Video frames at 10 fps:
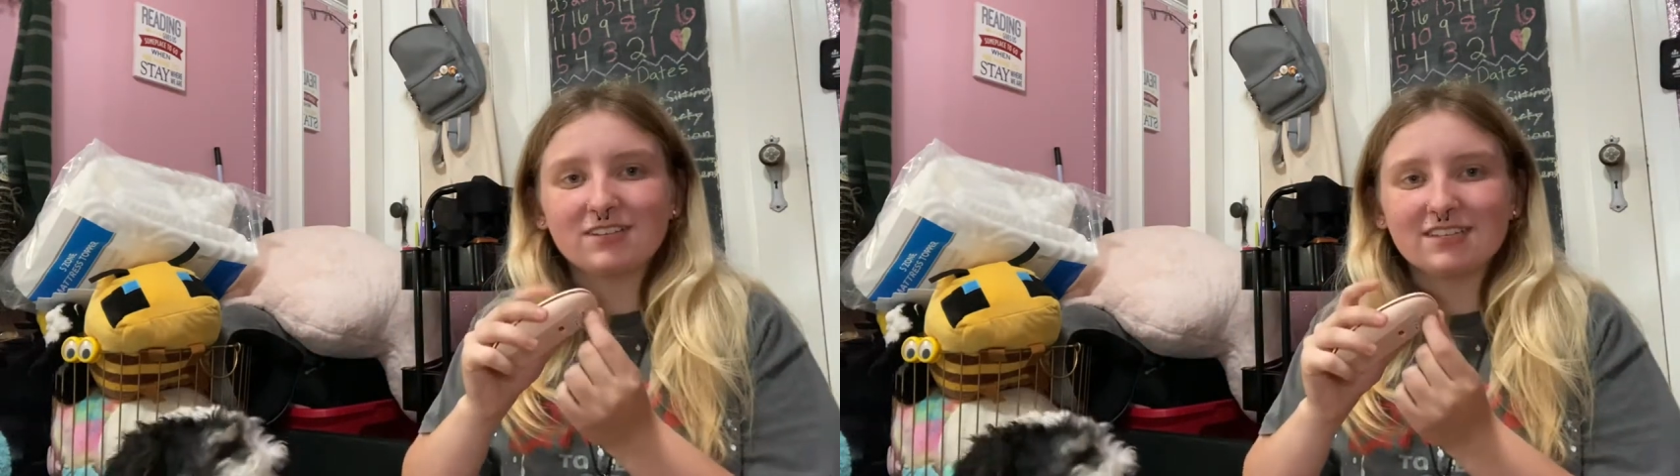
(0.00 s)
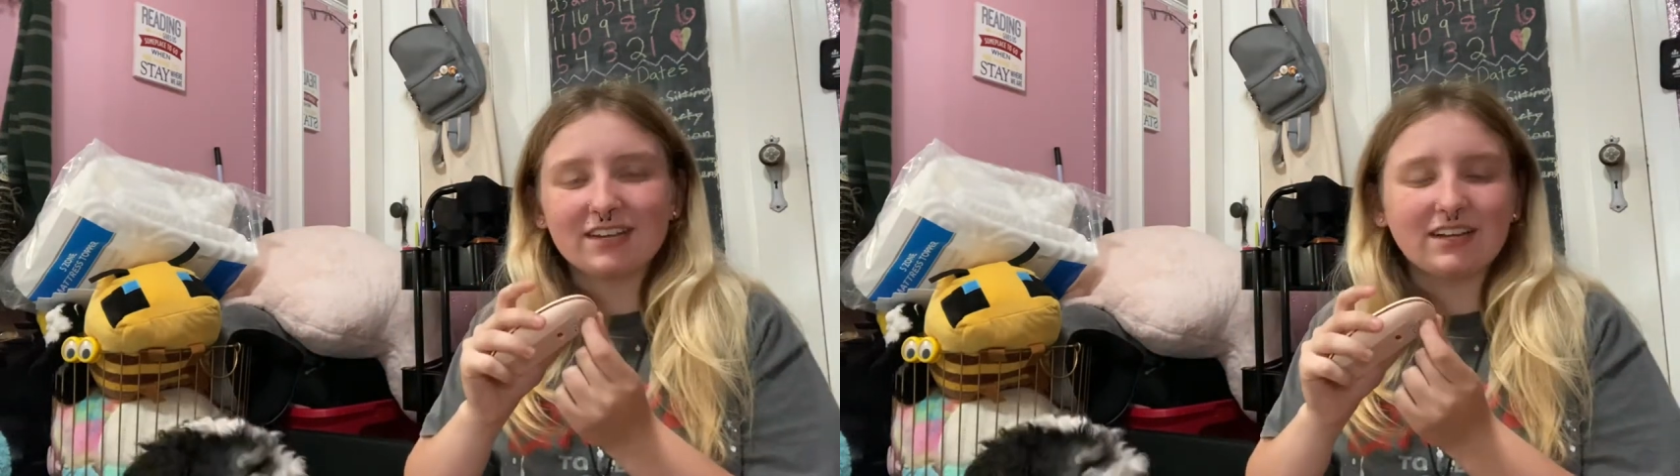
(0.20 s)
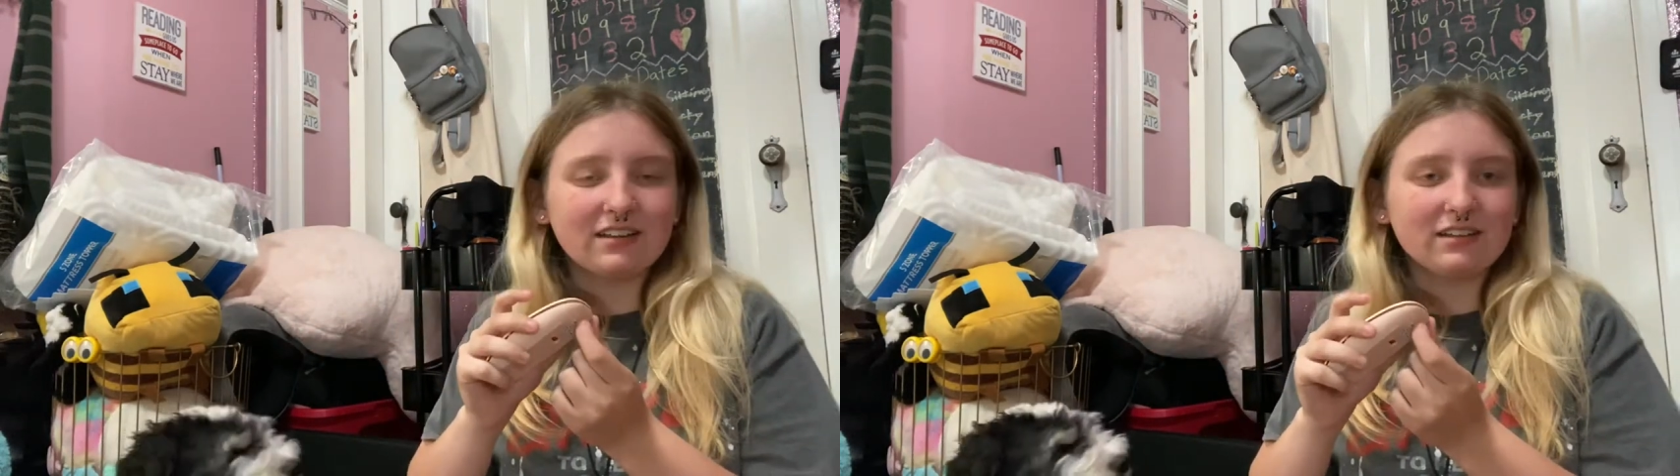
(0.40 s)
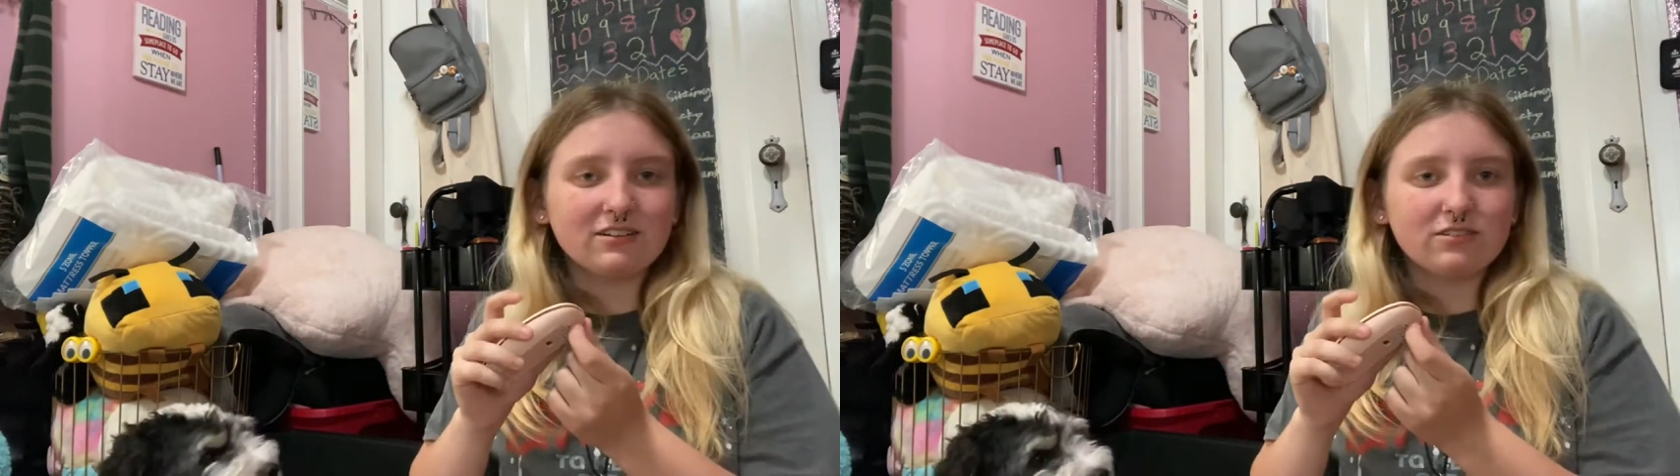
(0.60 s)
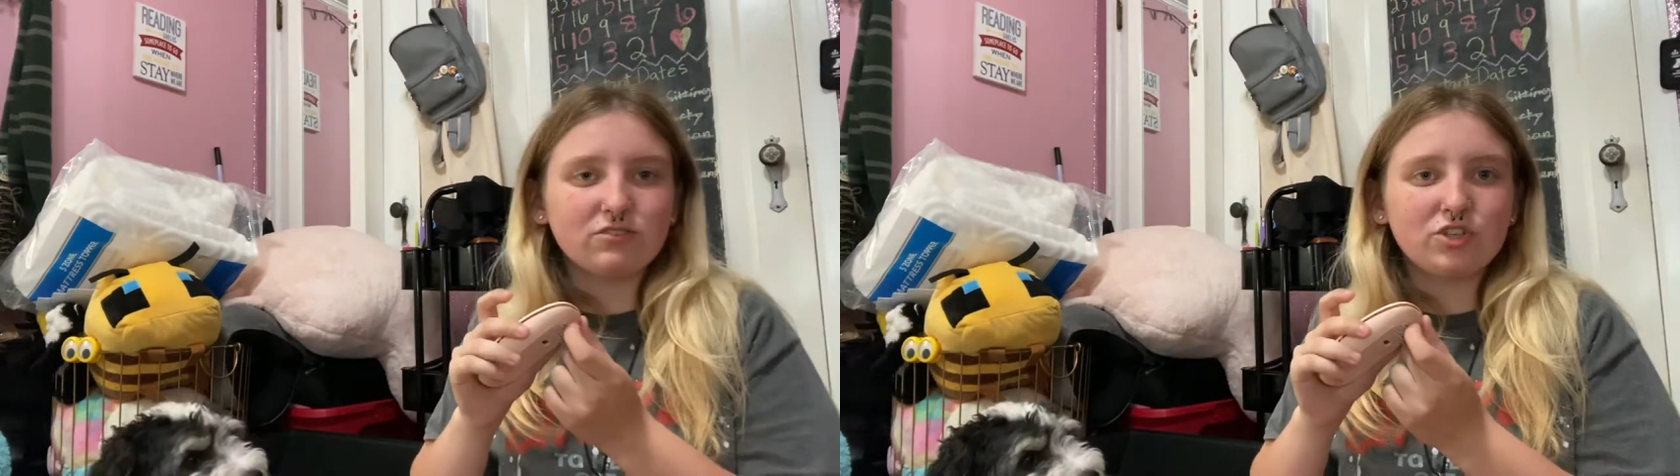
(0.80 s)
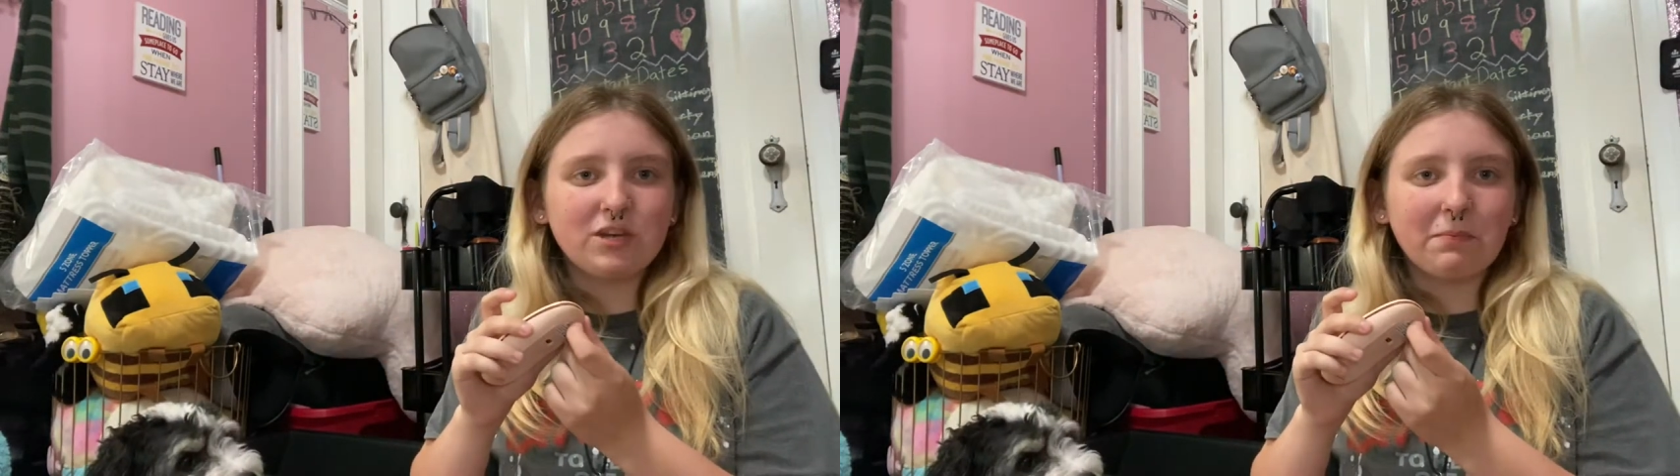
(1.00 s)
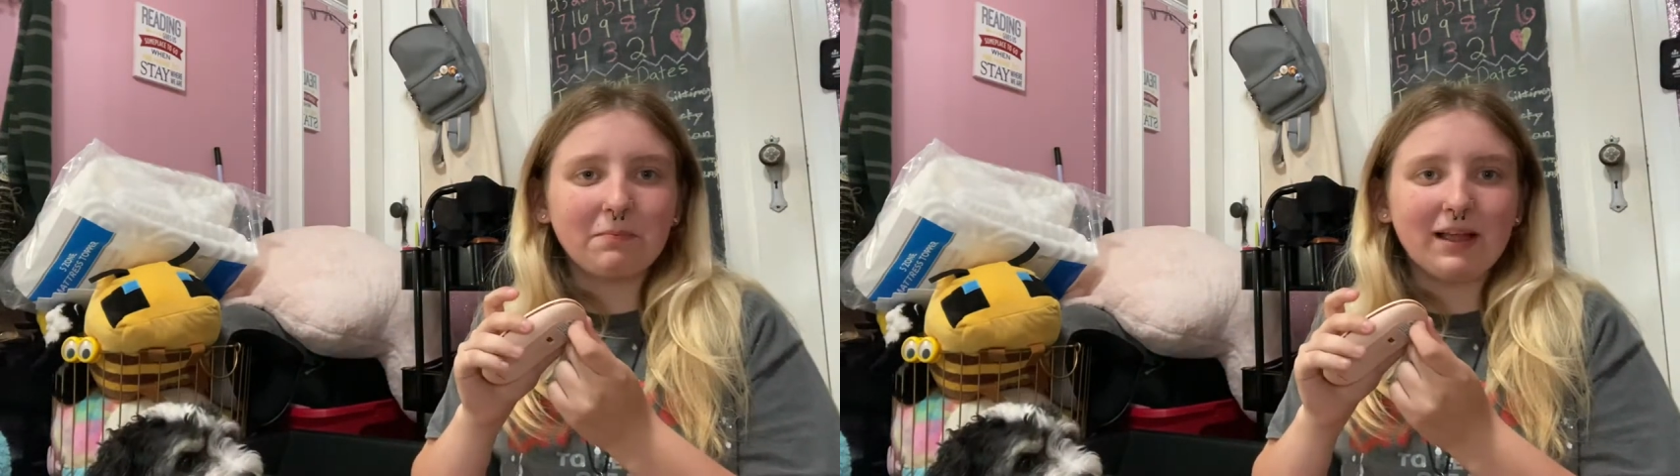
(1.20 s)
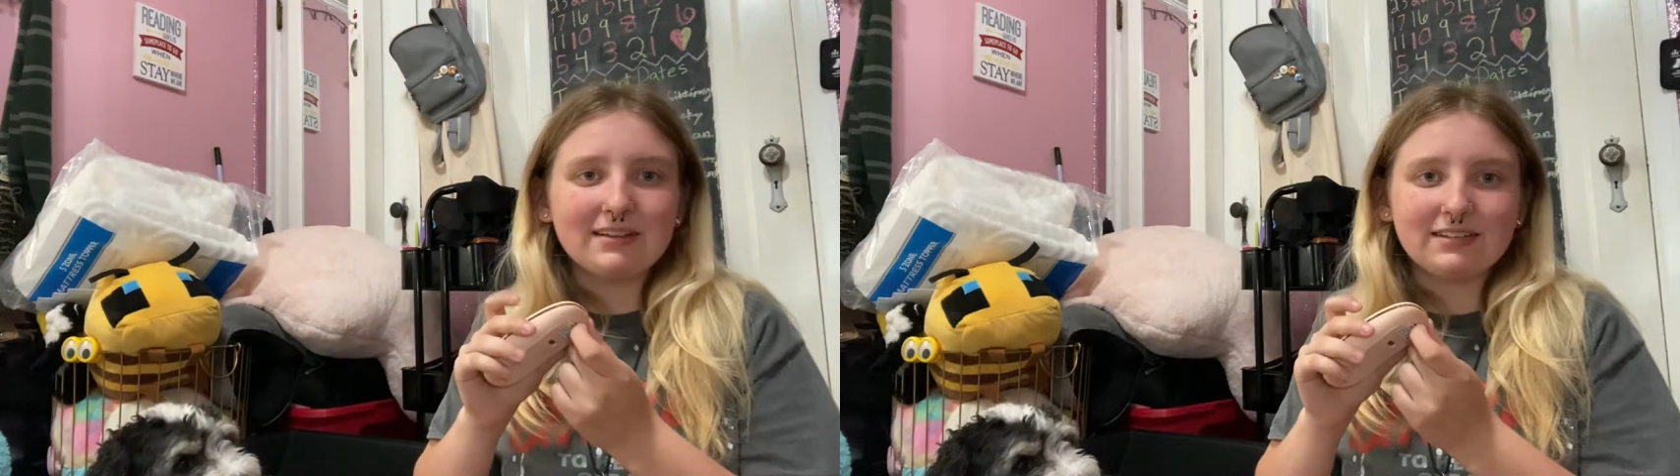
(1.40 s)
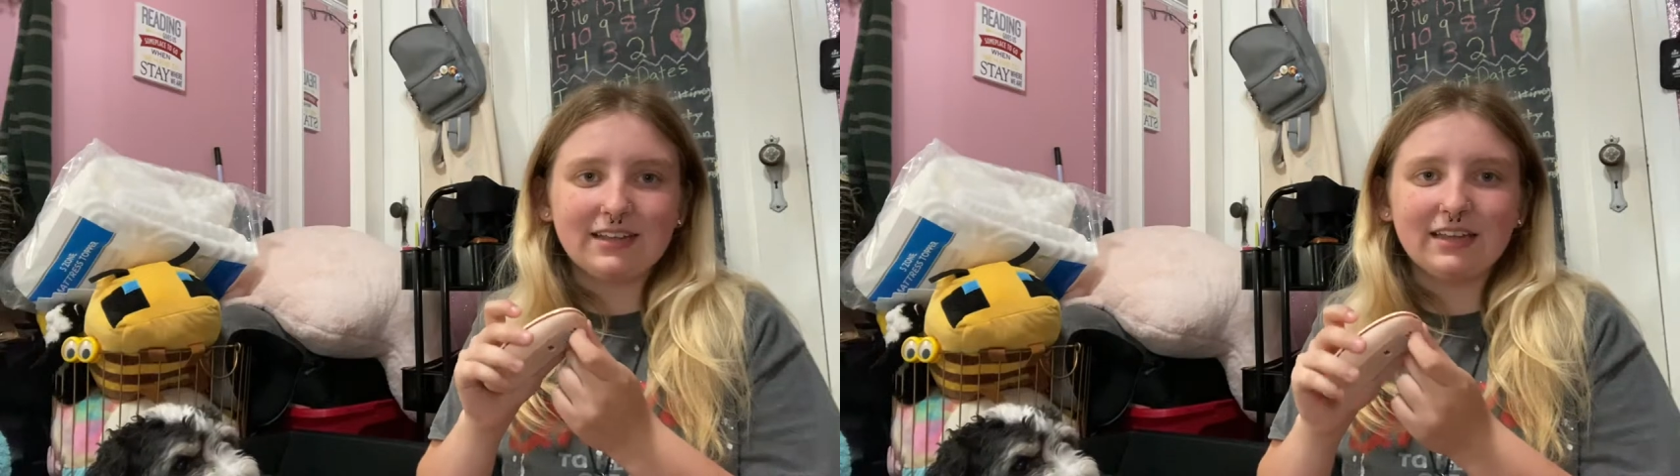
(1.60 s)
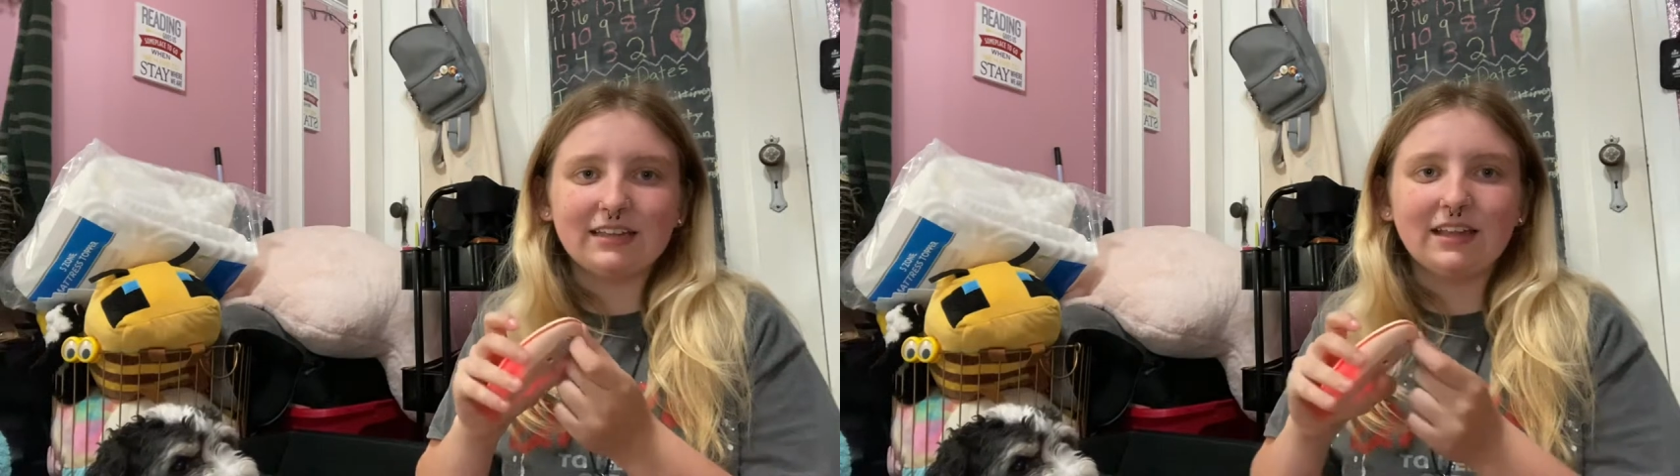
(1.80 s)
It's like a little cheap and
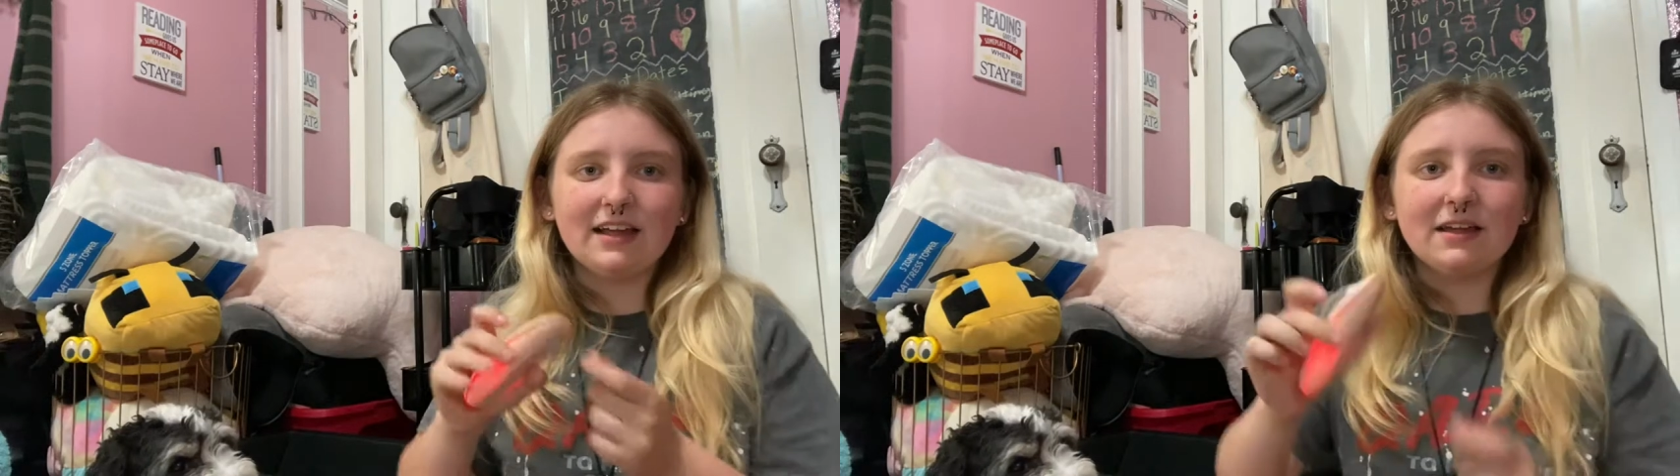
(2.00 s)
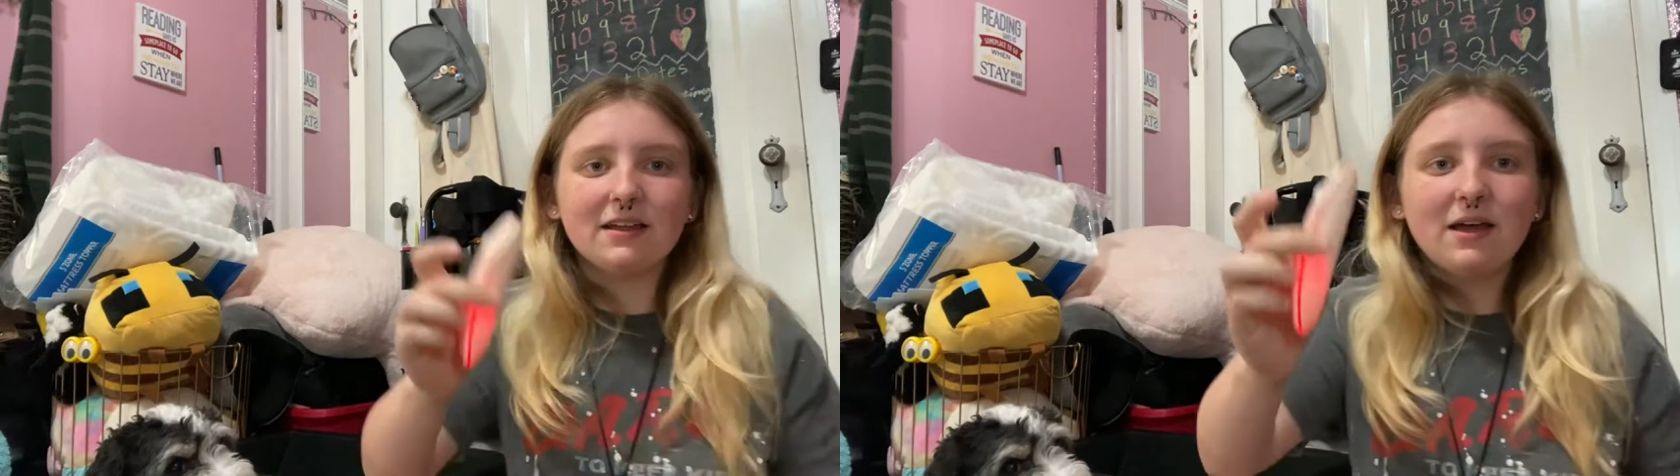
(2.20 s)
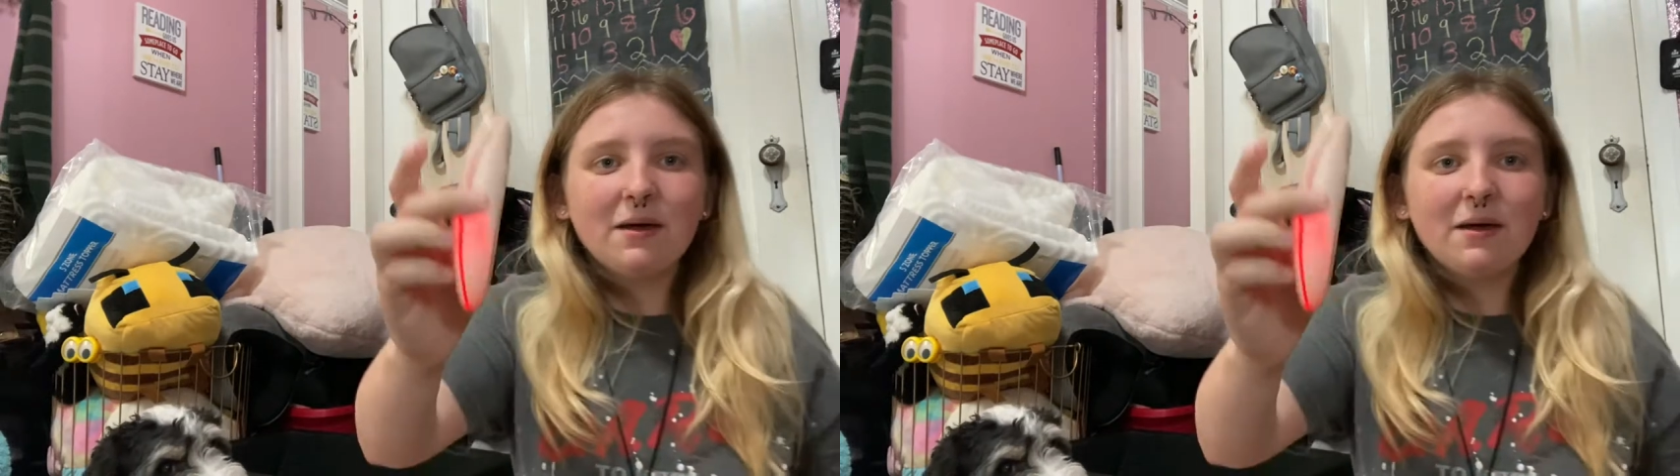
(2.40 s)
plasticky and light,